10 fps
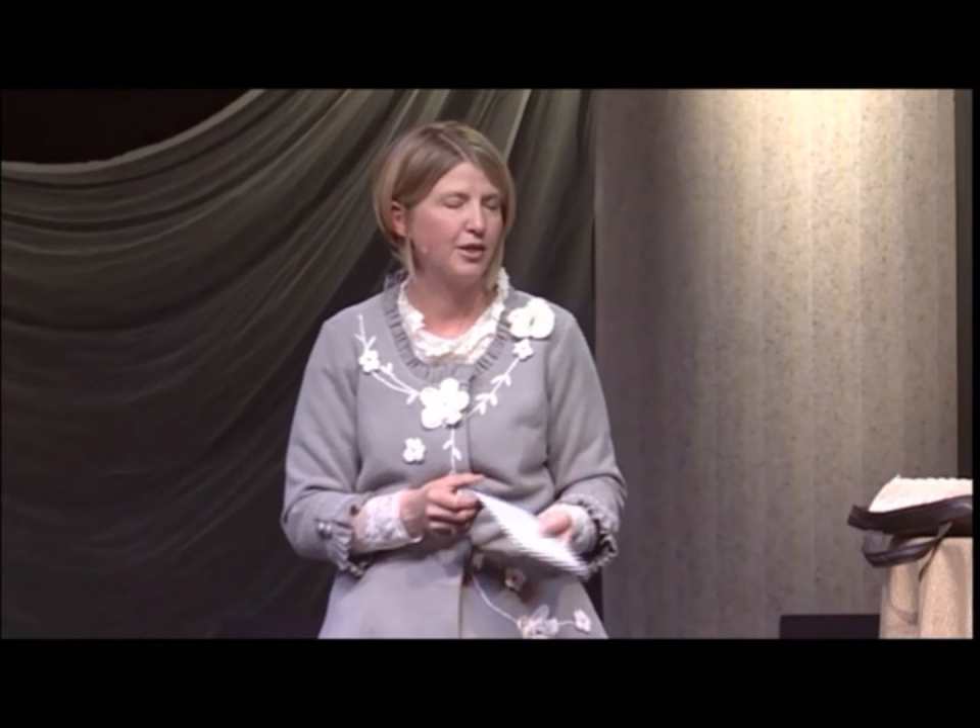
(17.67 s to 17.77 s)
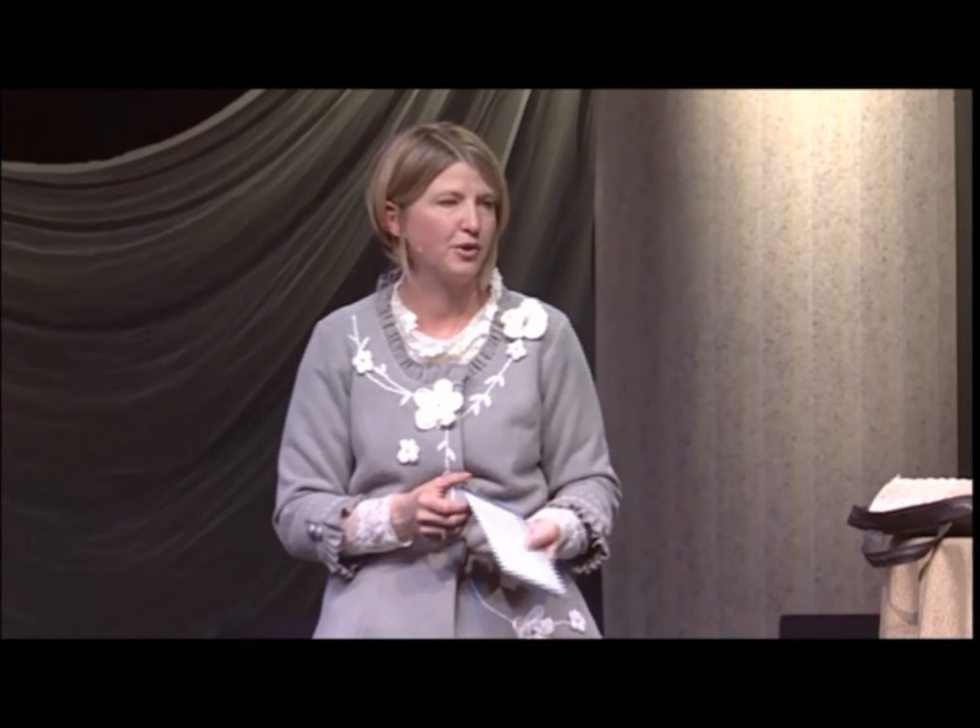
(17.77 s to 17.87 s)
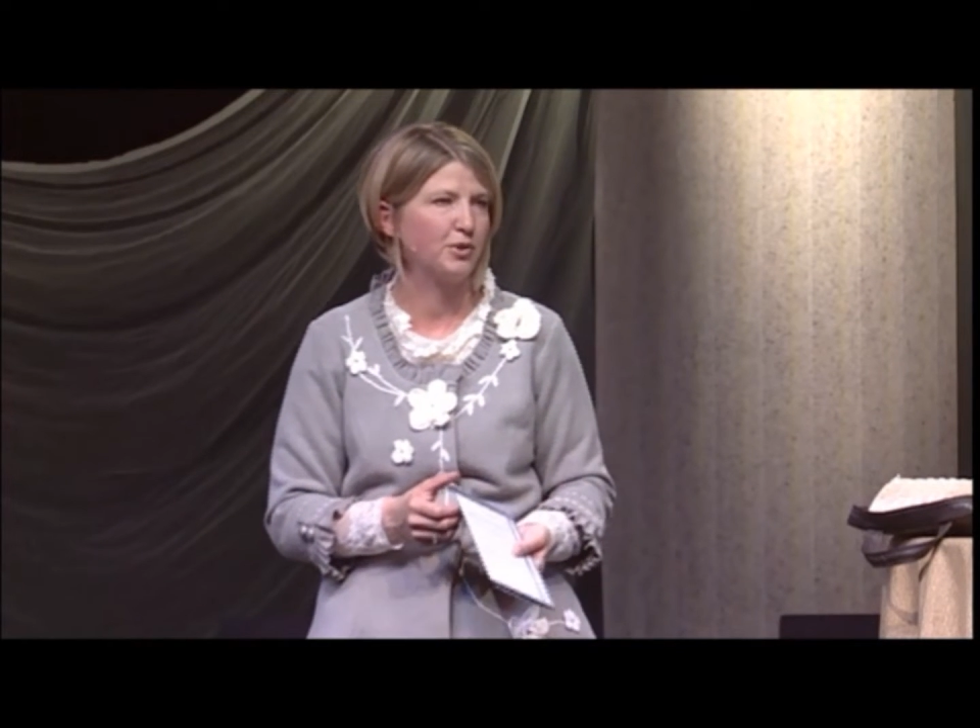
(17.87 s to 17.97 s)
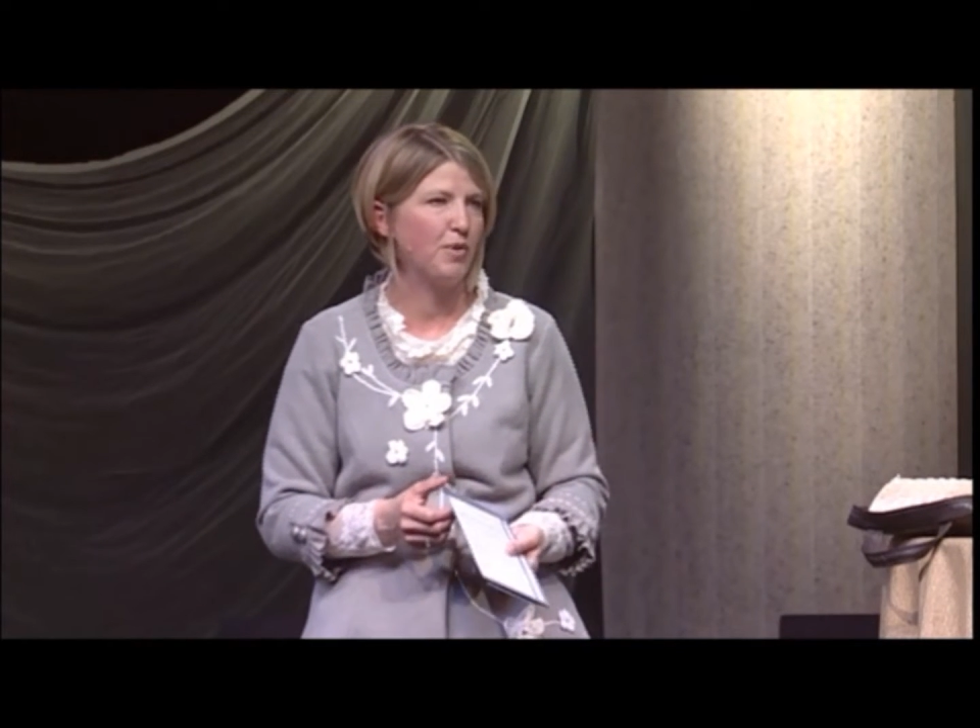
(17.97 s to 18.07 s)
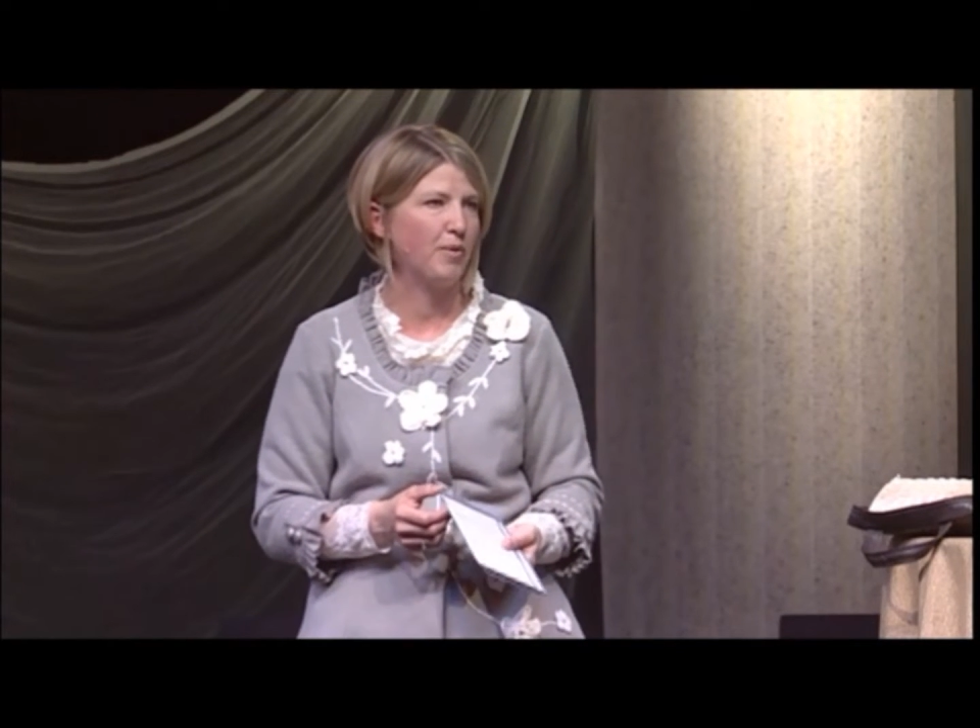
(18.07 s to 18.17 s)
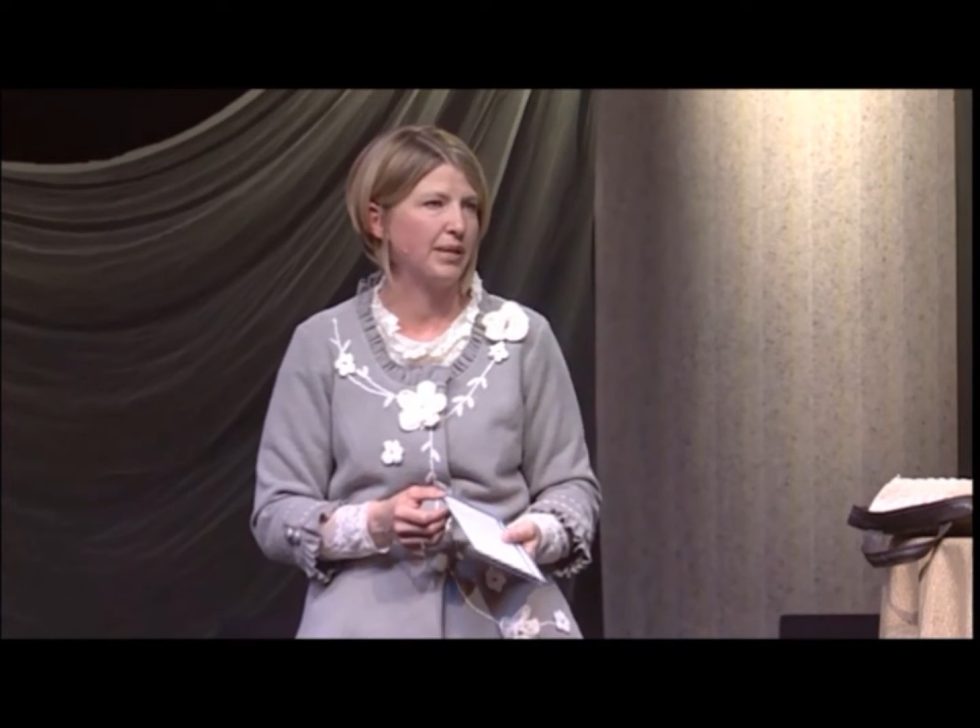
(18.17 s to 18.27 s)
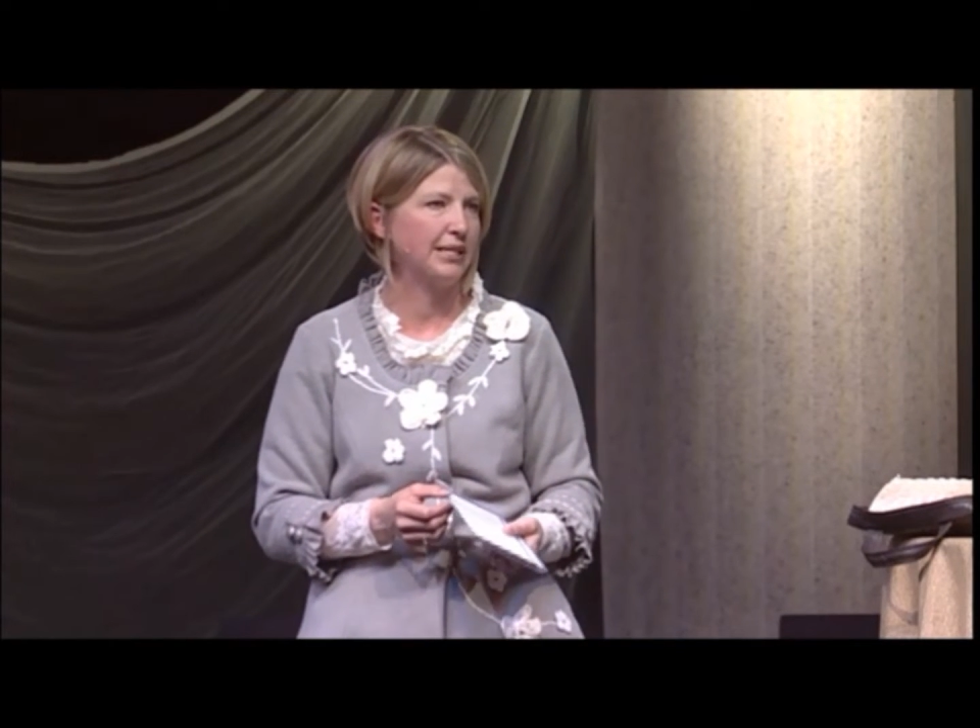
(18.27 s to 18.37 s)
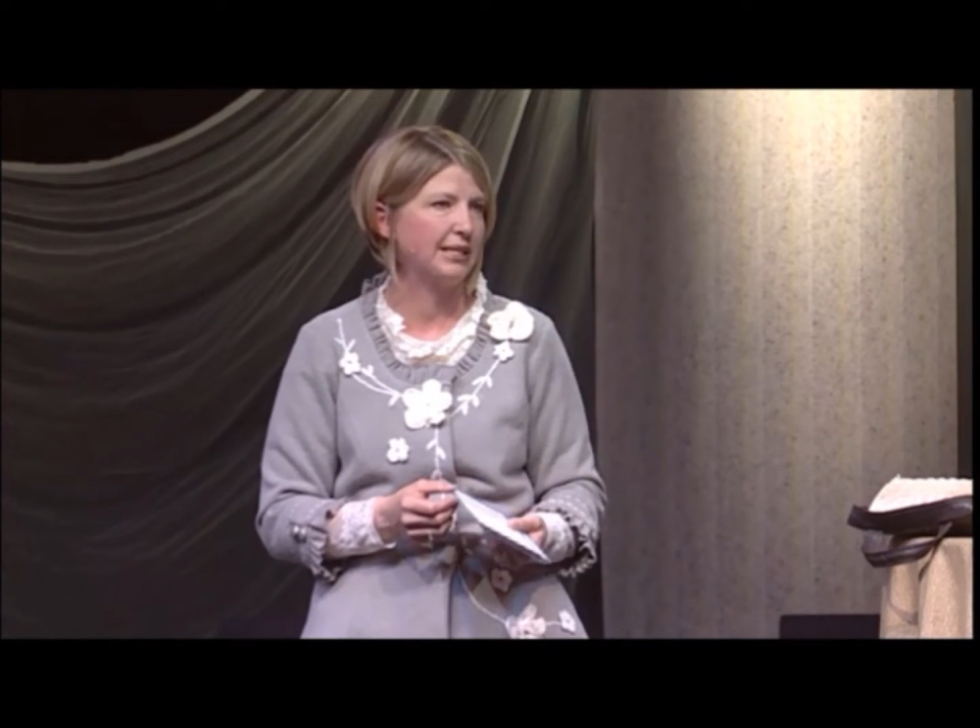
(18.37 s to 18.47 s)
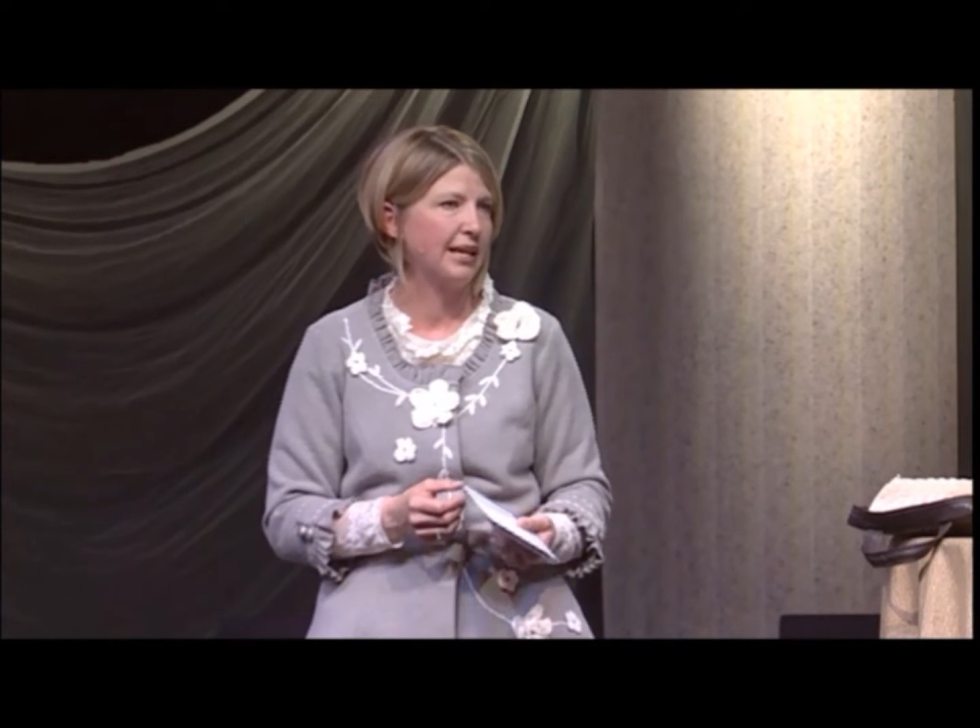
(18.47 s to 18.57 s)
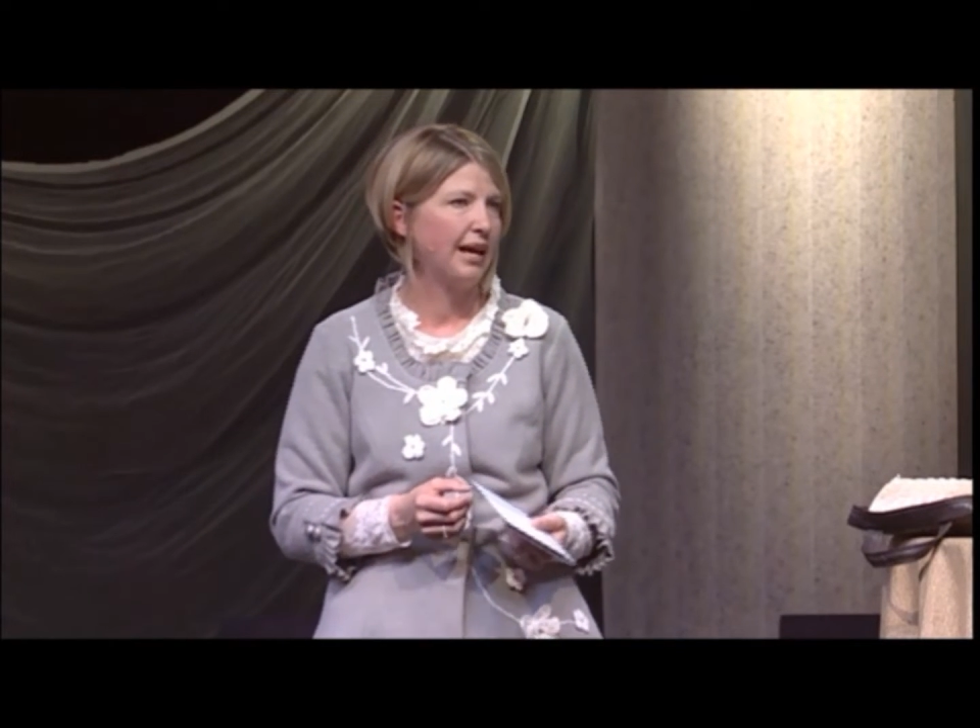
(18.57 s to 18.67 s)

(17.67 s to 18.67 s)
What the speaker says: those moments,